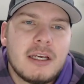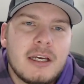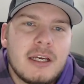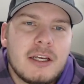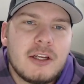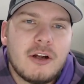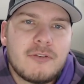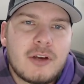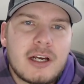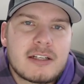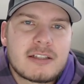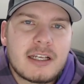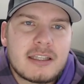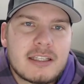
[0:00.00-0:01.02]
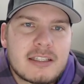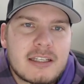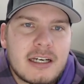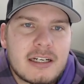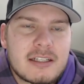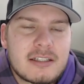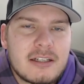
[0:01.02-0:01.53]
you know, if you guys like this kind
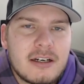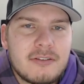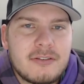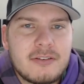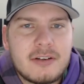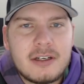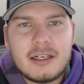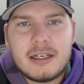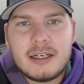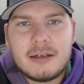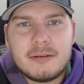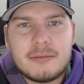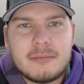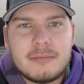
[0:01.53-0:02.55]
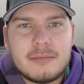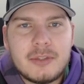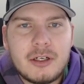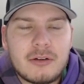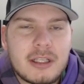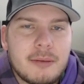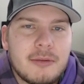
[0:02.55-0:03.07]
of stuff, uh, you
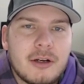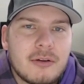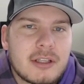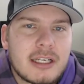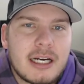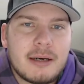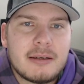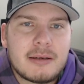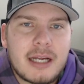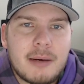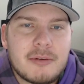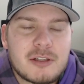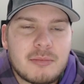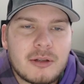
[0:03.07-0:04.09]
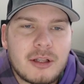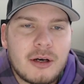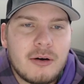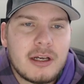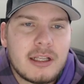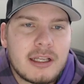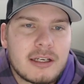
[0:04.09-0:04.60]
know, let me know in the con- comments below.
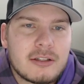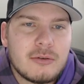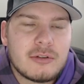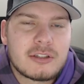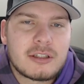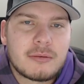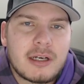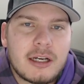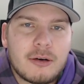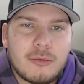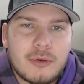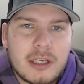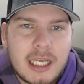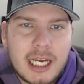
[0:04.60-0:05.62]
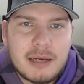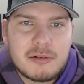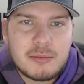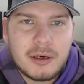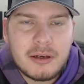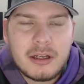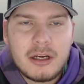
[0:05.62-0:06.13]
I like doing some kind of recaps,
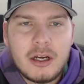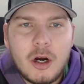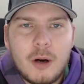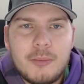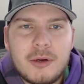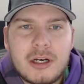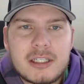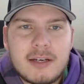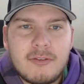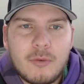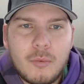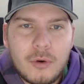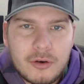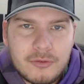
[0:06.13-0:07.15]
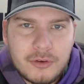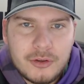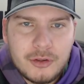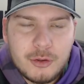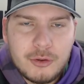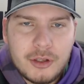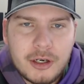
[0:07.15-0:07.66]
but hope you guys have a wonderful
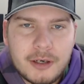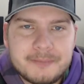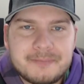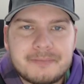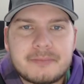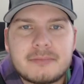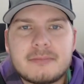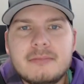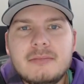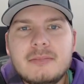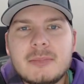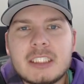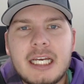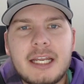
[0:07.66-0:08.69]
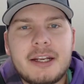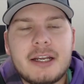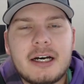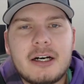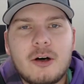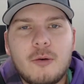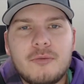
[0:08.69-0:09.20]
new year. And
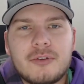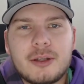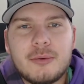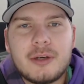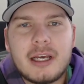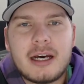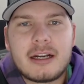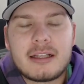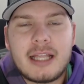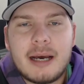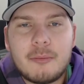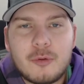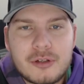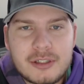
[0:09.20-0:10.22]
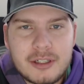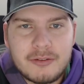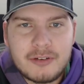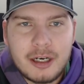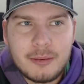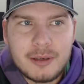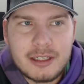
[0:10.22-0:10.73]
uh, hopefully, we got a lot more stuff
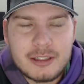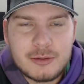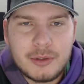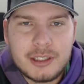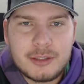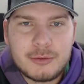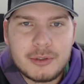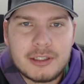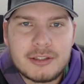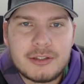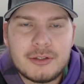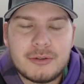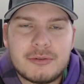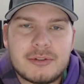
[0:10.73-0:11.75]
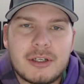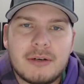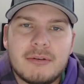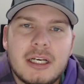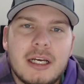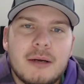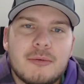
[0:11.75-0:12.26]
coming in 2022. So,
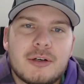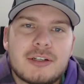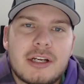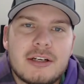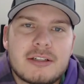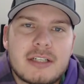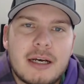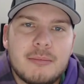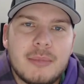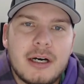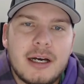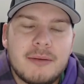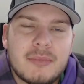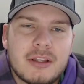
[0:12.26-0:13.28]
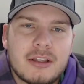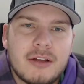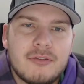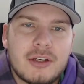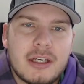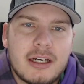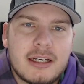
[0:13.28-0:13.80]
appreciate you stopping by. Love
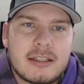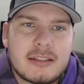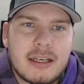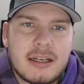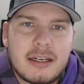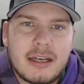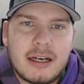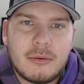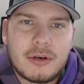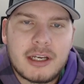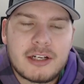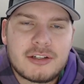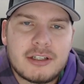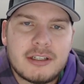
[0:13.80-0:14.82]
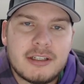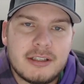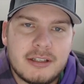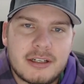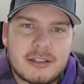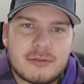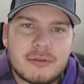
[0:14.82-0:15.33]
you guys, and uh, we'll catch you in the
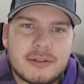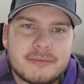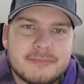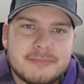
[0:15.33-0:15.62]
next one.